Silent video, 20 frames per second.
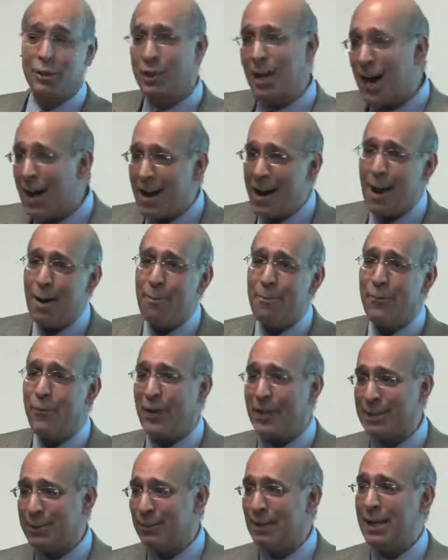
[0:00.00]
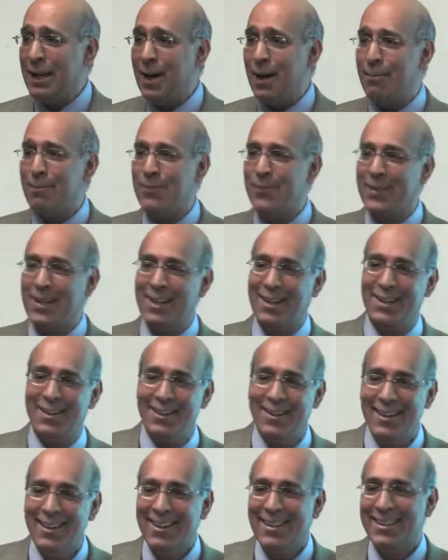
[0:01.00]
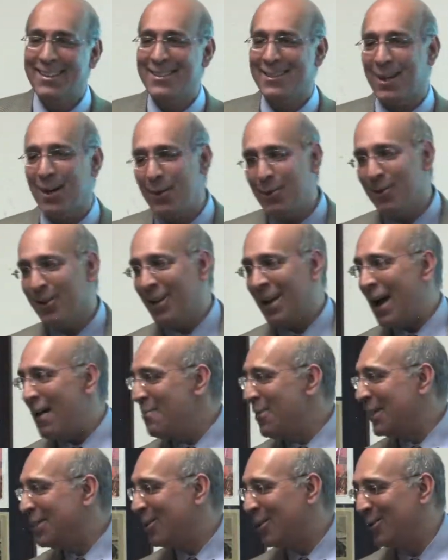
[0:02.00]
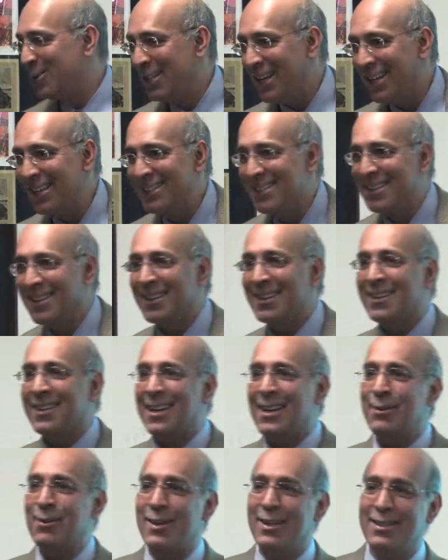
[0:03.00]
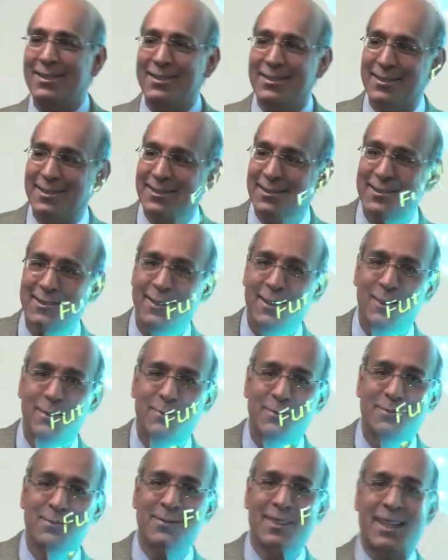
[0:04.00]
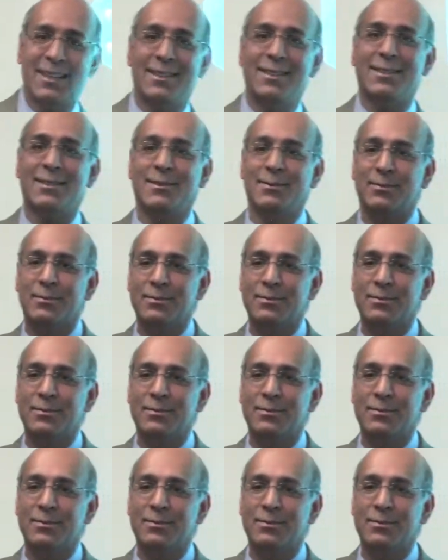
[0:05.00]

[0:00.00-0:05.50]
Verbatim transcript: Shut up, fix me up, you know. So I miss those days. Anyway, so, yes.